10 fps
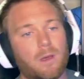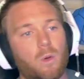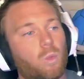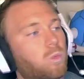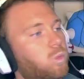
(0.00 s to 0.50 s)

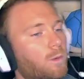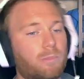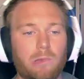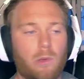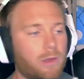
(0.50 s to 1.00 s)
We're
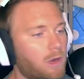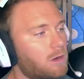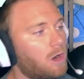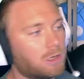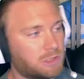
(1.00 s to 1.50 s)
blowing our
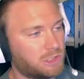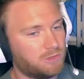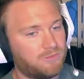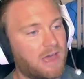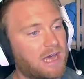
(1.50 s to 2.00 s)
cards too
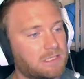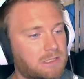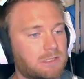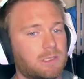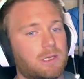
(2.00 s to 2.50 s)

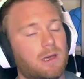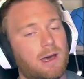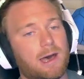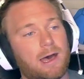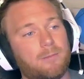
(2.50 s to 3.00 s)
fast.
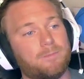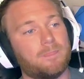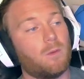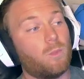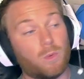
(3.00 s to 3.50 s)
We want
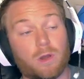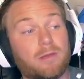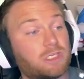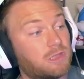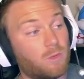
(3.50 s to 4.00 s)
to make
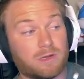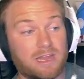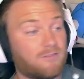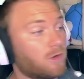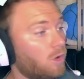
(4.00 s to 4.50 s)
sure that we're
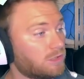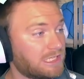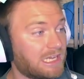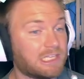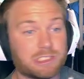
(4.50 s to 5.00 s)
never
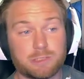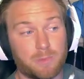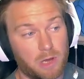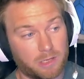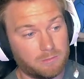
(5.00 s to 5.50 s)
ulting in
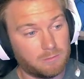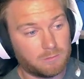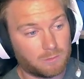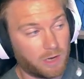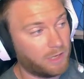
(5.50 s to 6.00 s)
spawn,
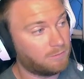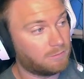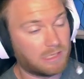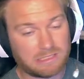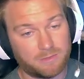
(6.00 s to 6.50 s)
right?
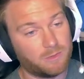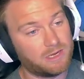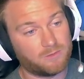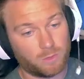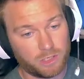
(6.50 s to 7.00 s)
That's something we
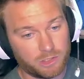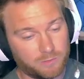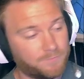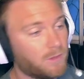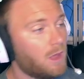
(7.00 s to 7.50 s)
never want to do.